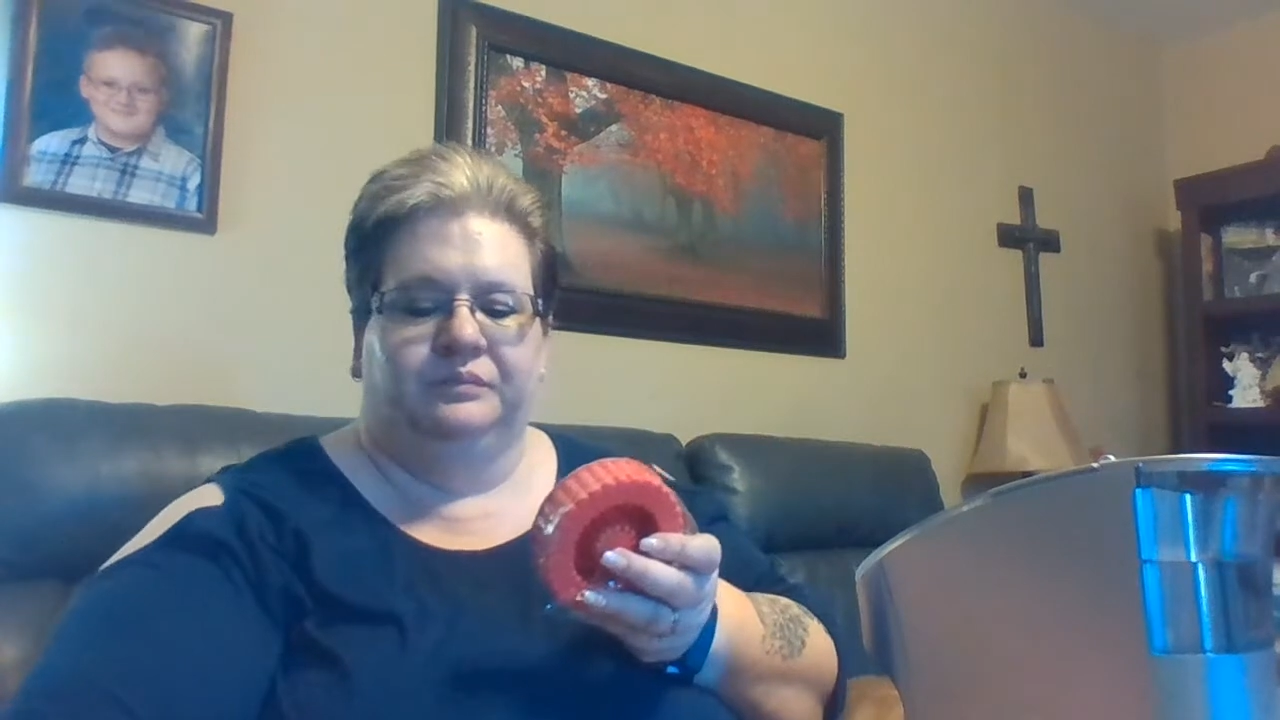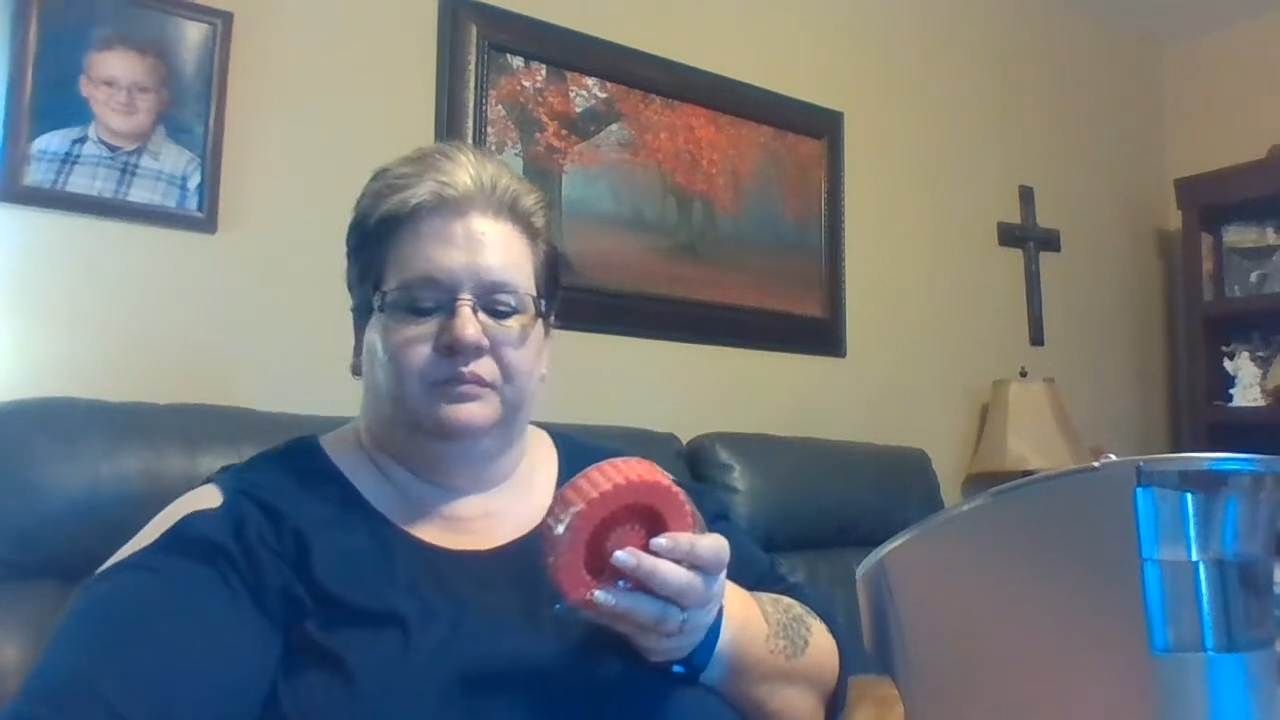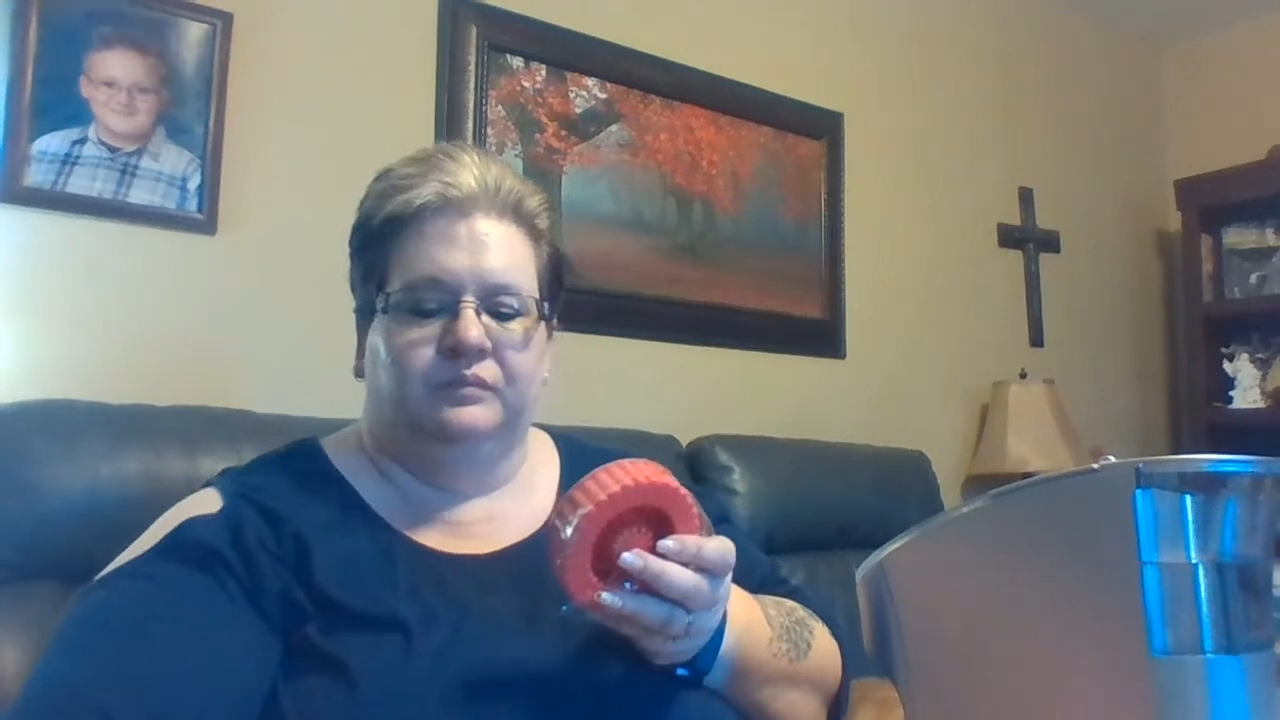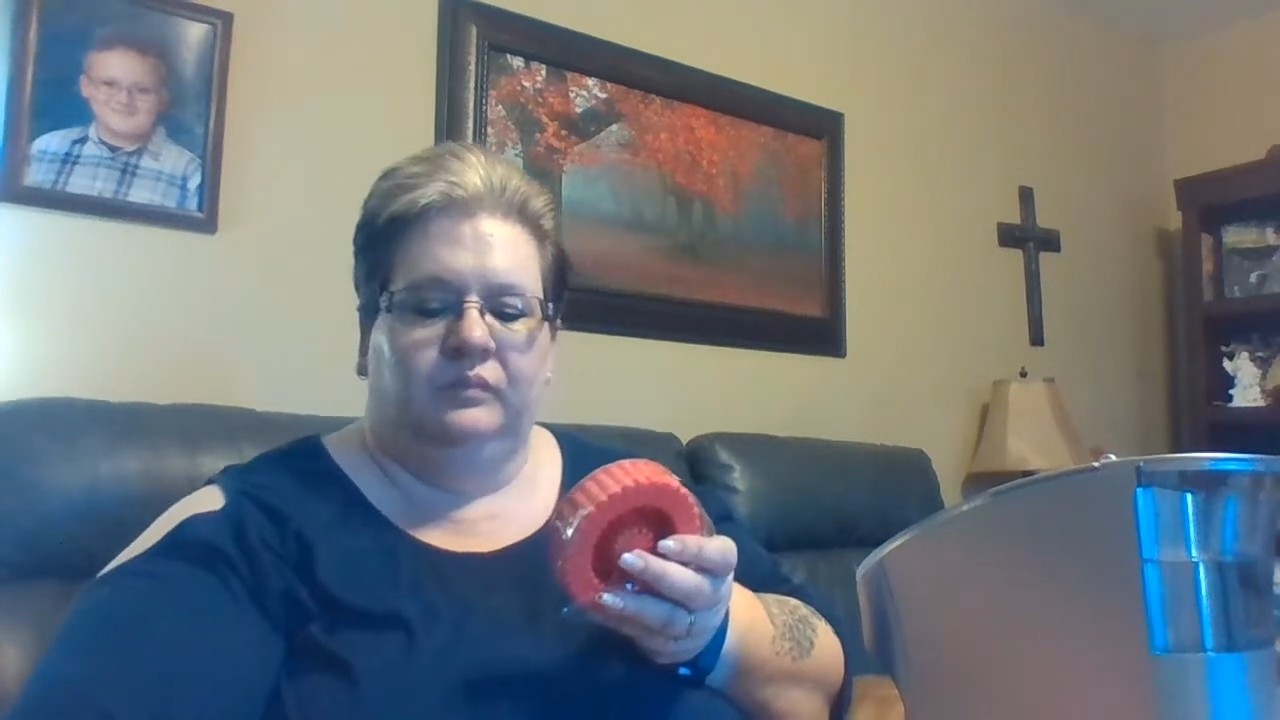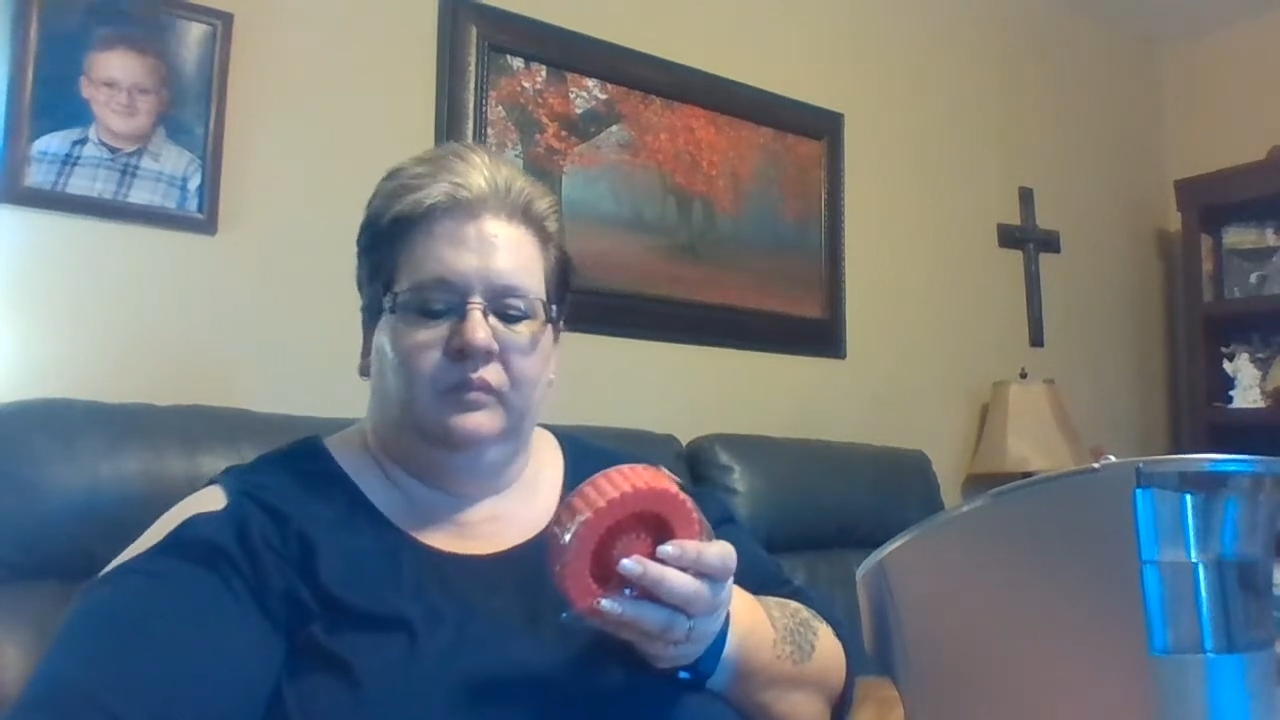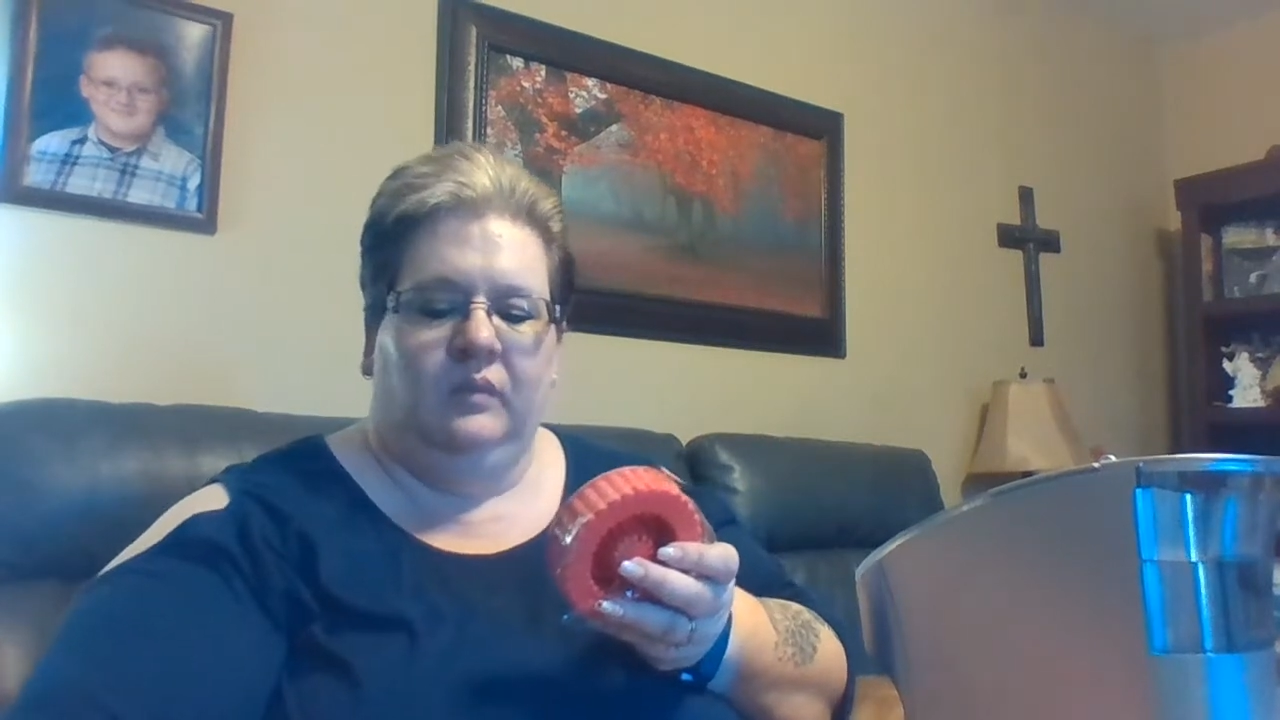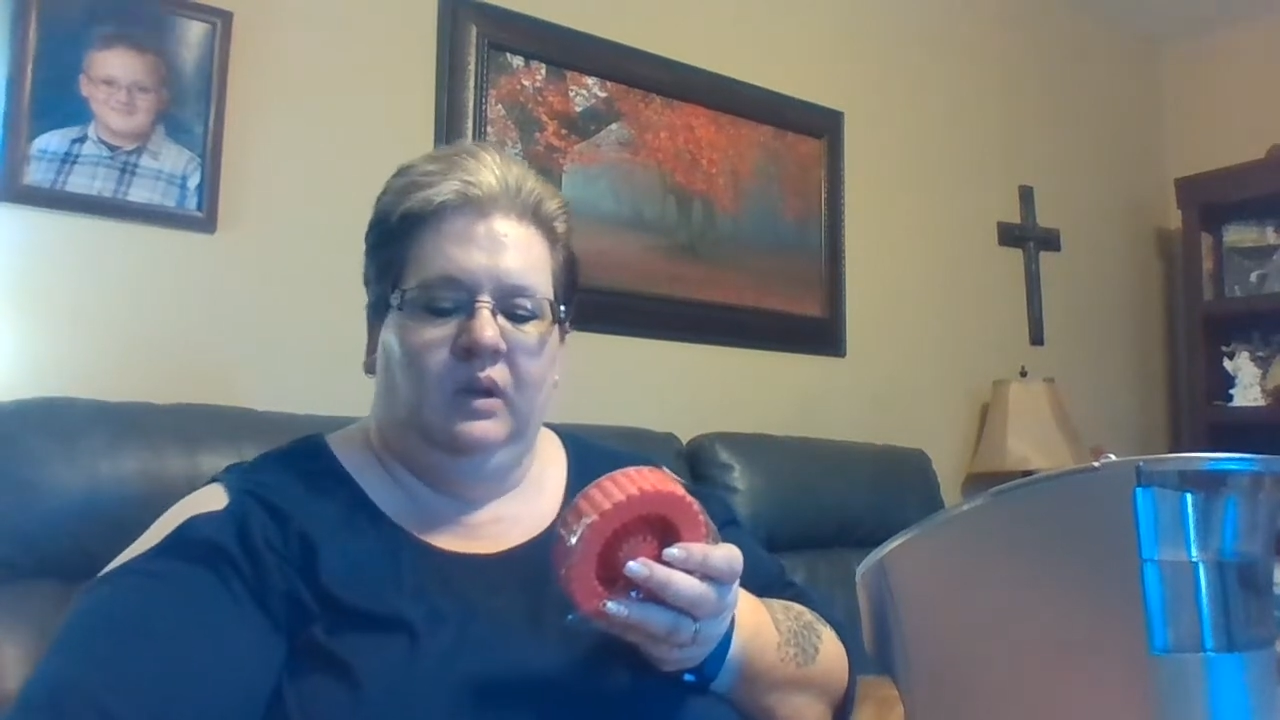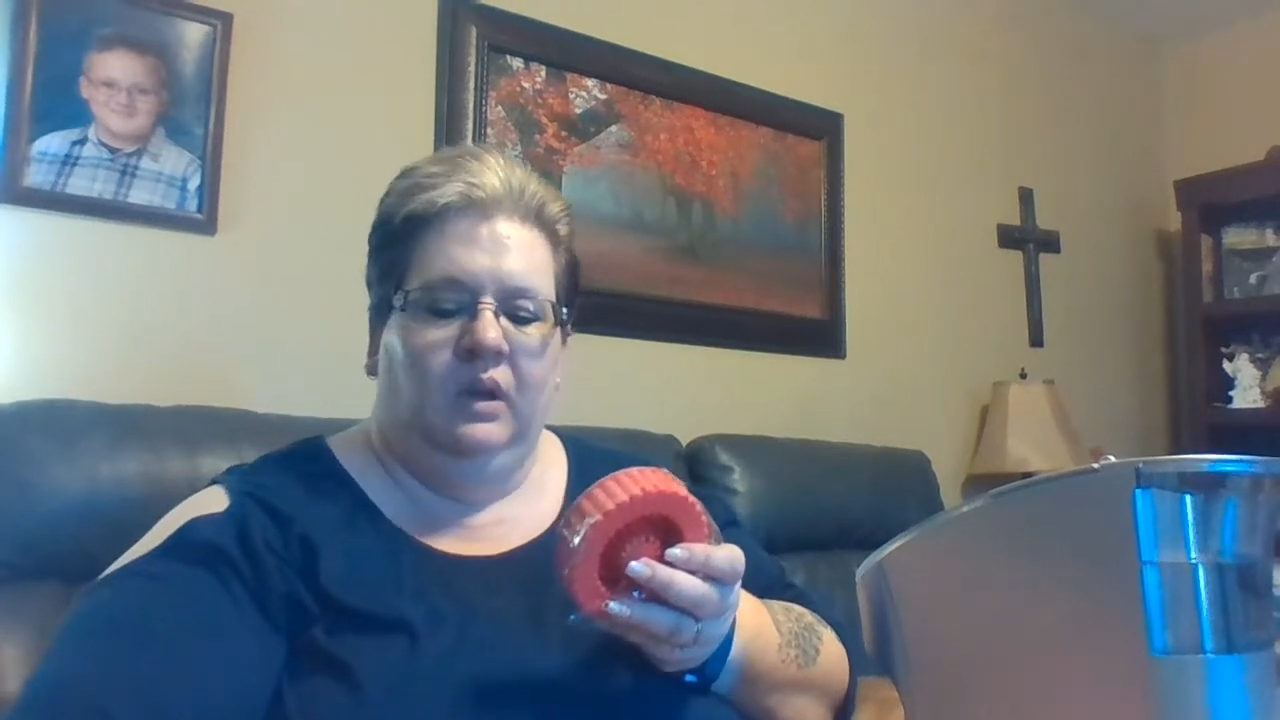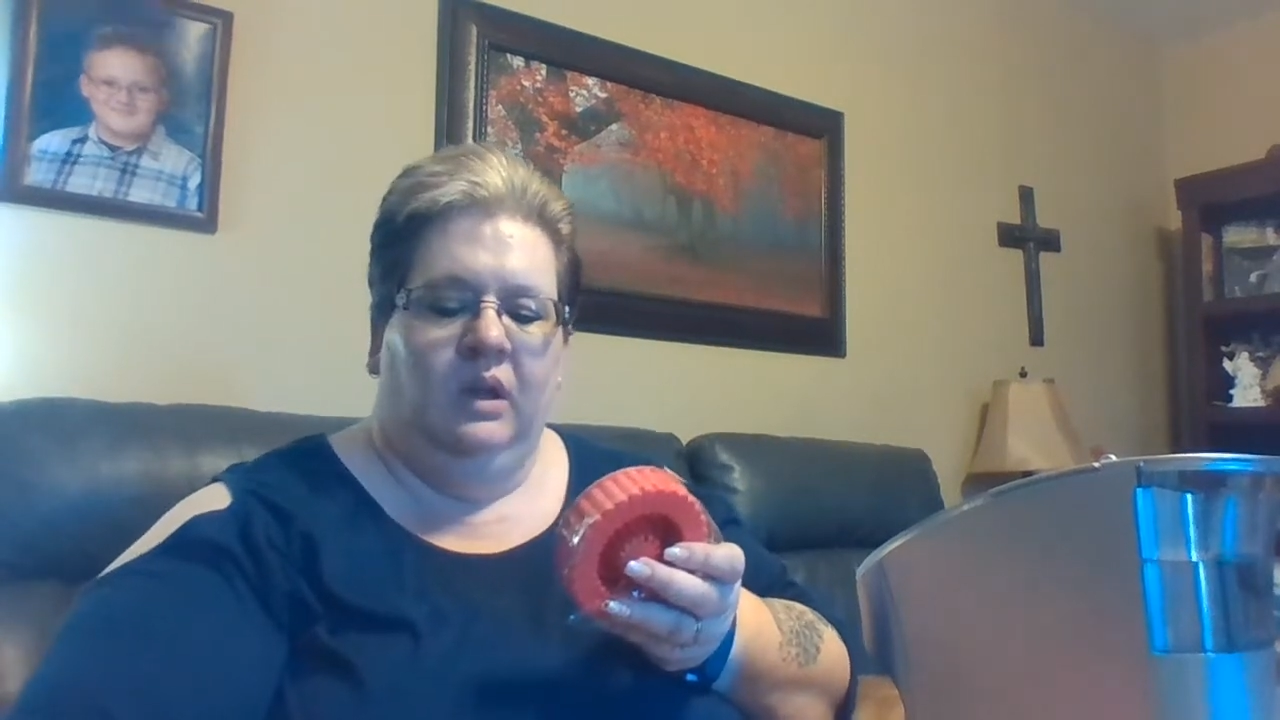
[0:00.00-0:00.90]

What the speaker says: cupboard.